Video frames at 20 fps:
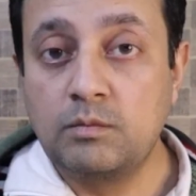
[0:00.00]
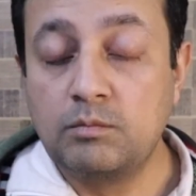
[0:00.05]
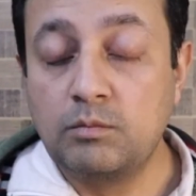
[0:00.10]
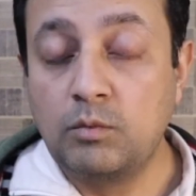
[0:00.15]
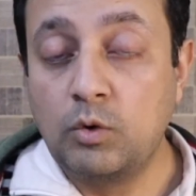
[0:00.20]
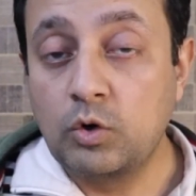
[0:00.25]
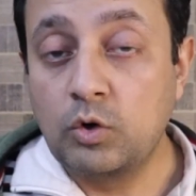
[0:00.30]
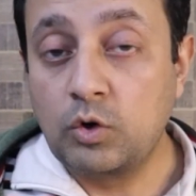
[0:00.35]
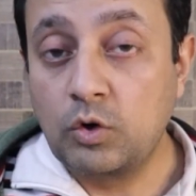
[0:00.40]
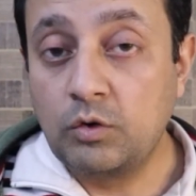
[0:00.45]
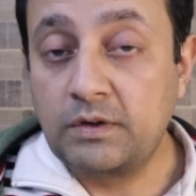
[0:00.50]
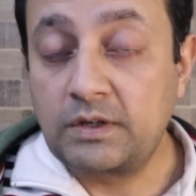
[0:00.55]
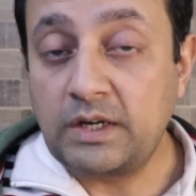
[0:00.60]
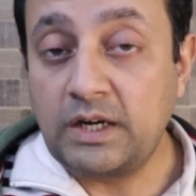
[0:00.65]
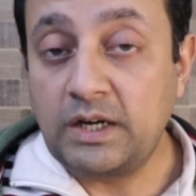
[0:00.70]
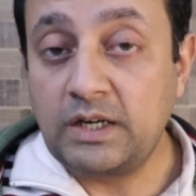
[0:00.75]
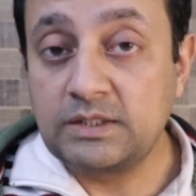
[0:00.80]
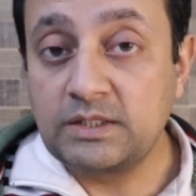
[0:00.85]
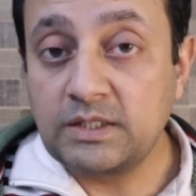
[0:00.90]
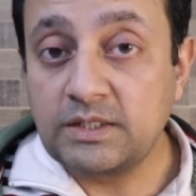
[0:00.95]

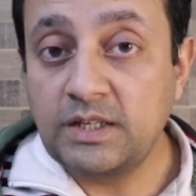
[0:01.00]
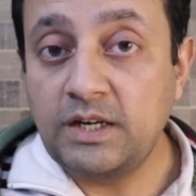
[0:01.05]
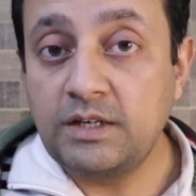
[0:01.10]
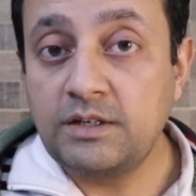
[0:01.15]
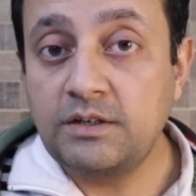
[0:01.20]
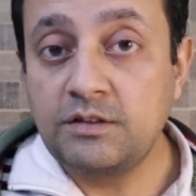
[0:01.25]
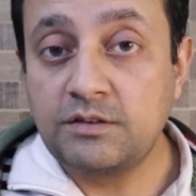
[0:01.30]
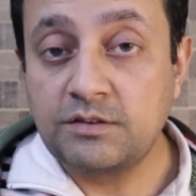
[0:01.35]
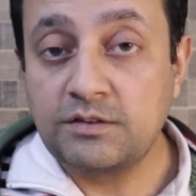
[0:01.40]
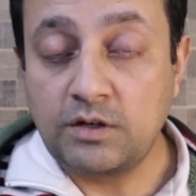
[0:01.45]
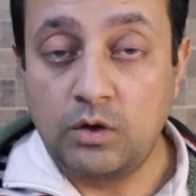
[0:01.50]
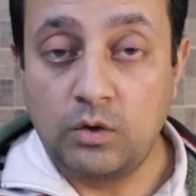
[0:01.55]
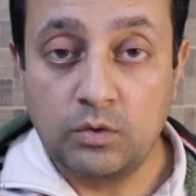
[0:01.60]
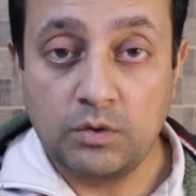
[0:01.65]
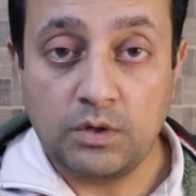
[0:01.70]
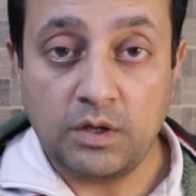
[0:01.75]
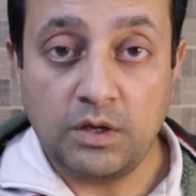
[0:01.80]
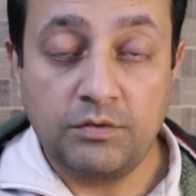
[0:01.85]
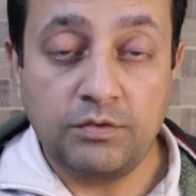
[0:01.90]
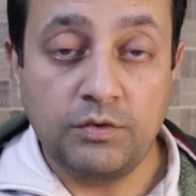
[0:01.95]
Moreover, other than
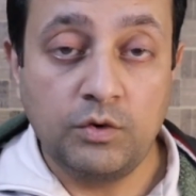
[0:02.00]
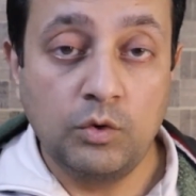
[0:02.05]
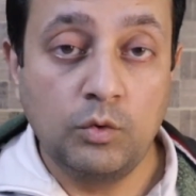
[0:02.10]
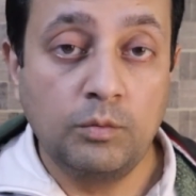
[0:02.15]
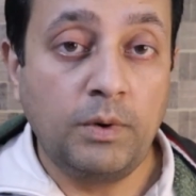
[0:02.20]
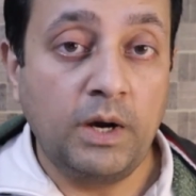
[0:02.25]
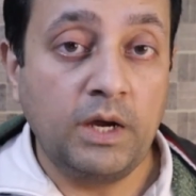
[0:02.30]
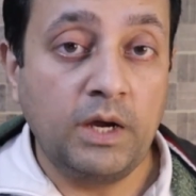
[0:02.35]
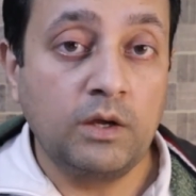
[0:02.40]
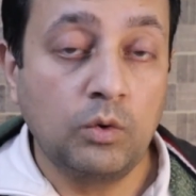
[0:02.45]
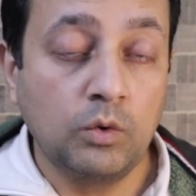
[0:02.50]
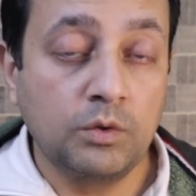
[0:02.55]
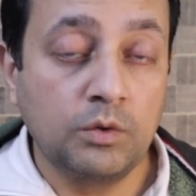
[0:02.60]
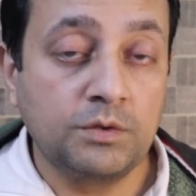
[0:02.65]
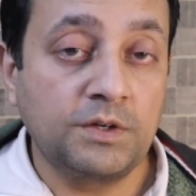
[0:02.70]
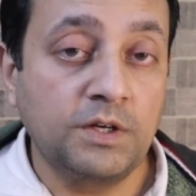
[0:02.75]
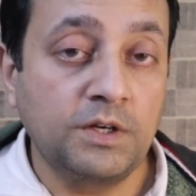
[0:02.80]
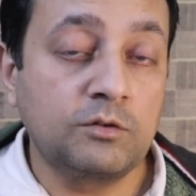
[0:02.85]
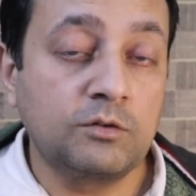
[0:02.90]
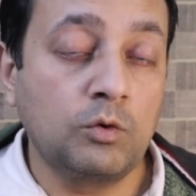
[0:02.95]
discount, if you buy
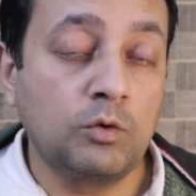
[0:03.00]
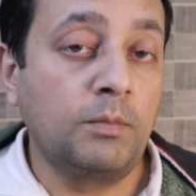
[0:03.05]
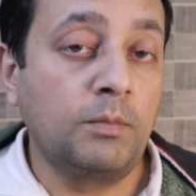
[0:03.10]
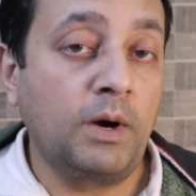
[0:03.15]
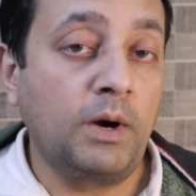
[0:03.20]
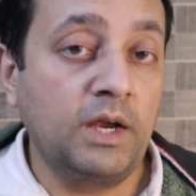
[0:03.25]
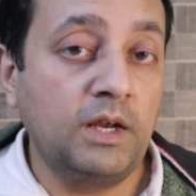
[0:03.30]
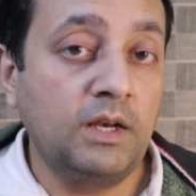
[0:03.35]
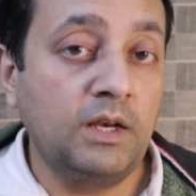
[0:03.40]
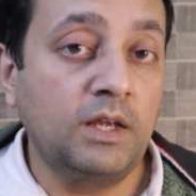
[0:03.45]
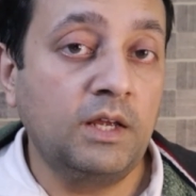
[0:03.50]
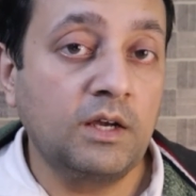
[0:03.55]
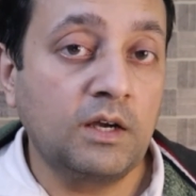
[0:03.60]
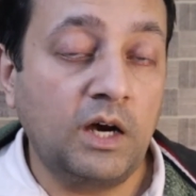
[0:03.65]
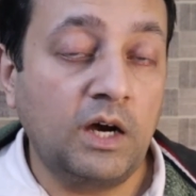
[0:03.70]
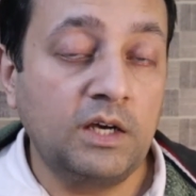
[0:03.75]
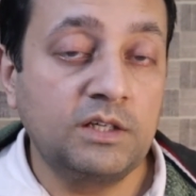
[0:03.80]
hosting MyLink,